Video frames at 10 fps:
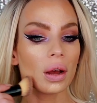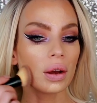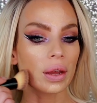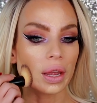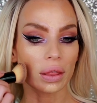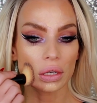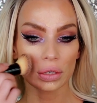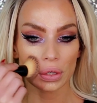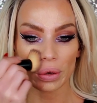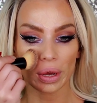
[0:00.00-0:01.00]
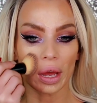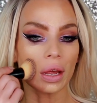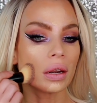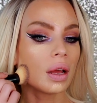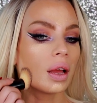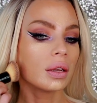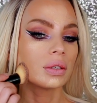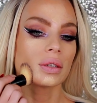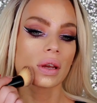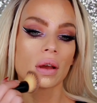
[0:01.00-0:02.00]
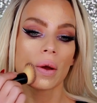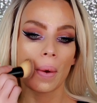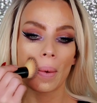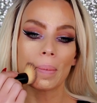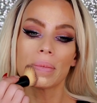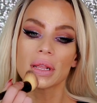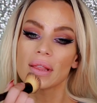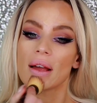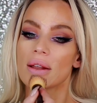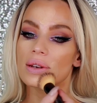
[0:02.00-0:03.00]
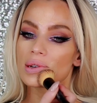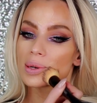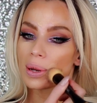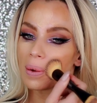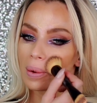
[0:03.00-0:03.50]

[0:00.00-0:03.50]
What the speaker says: Okay, then just go ahead and blend.